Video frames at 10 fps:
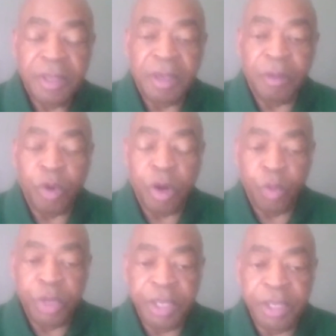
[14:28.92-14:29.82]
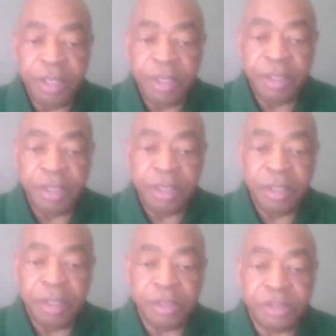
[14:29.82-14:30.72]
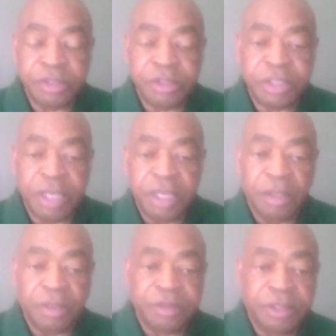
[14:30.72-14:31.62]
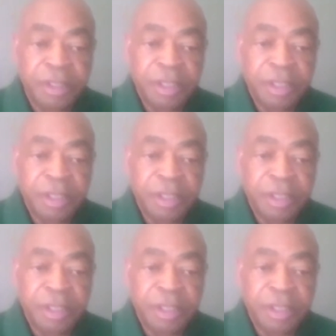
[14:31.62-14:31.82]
where we sailed